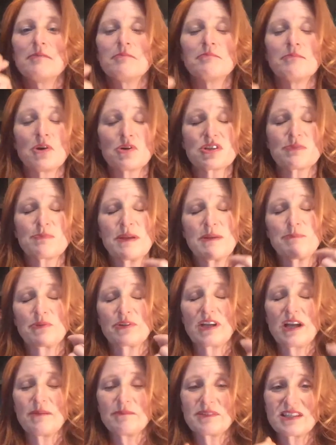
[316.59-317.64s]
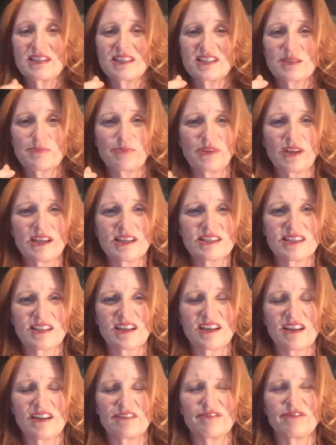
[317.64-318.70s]
most people come to this place
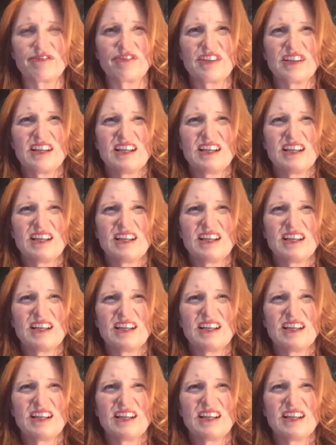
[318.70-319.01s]
of